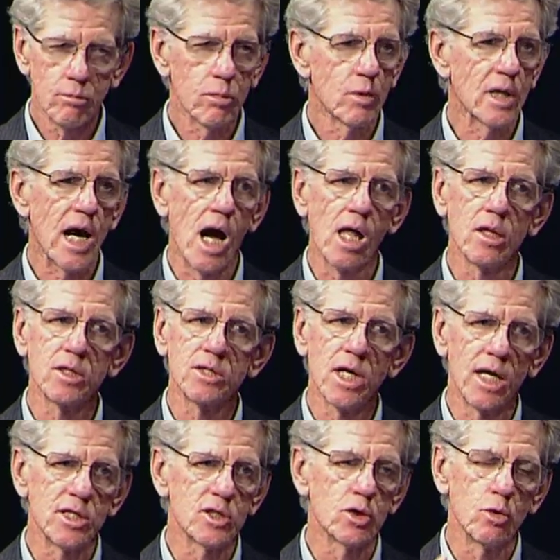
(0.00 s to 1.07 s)
College,
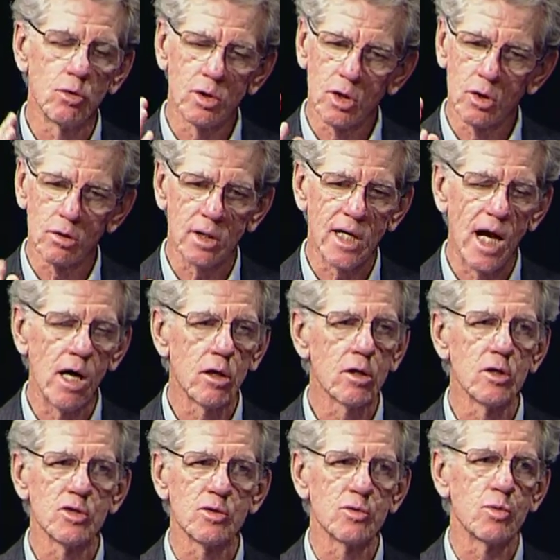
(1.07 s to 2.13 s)
high school, Kyle
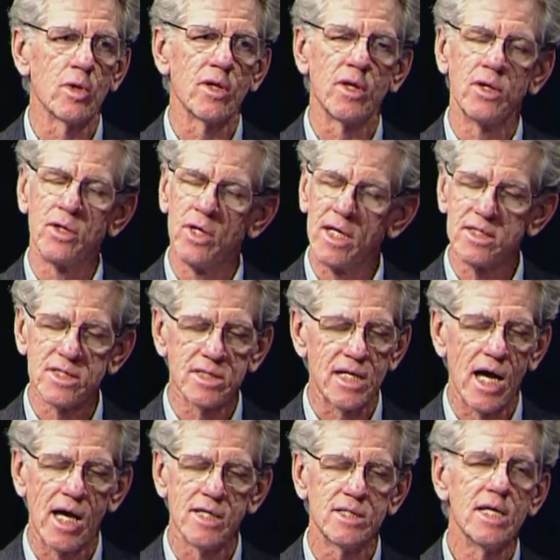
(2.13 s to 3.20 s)
Kirst was one of the nicest
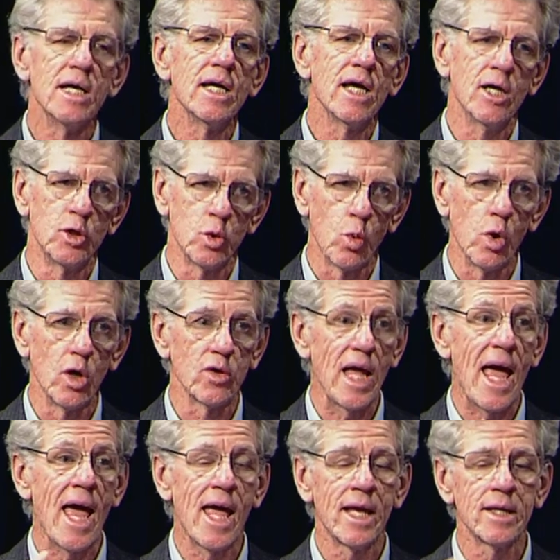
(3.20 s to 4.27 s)
guys in the world,
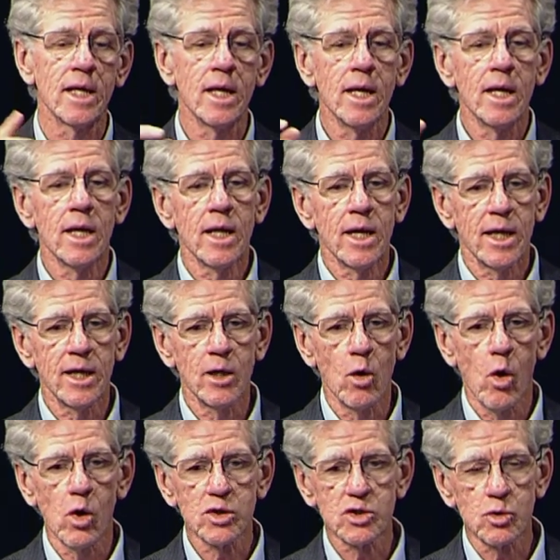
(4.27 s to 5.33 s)
and he
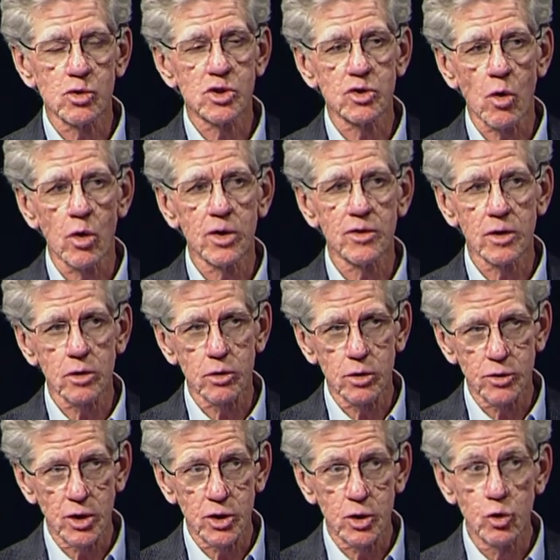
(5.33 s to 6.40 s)
also started
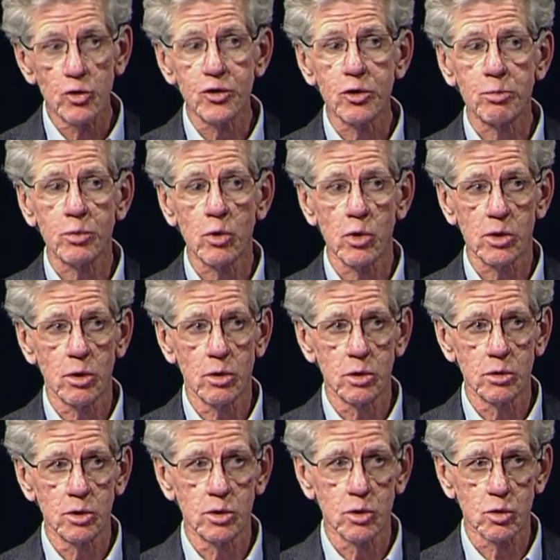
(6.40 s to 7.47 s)
the youth
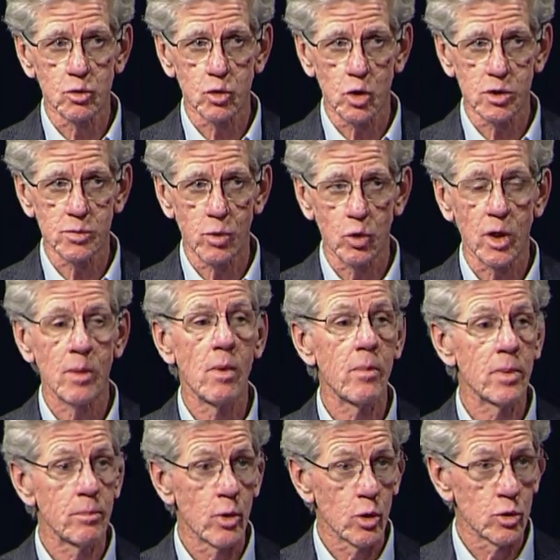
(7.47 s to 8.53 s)
lacrosse program up in
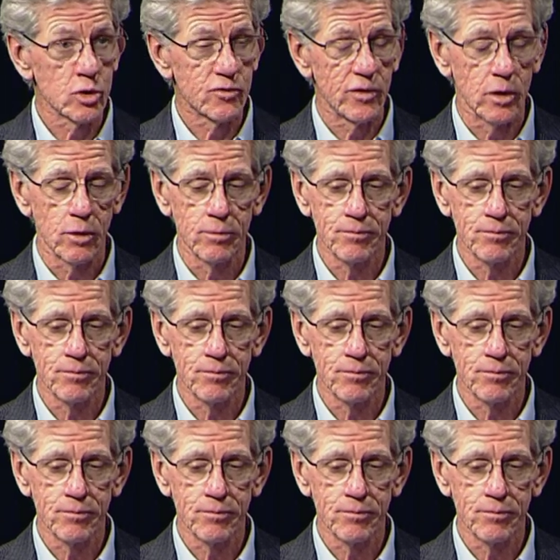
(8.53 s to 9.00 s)
Bernardsville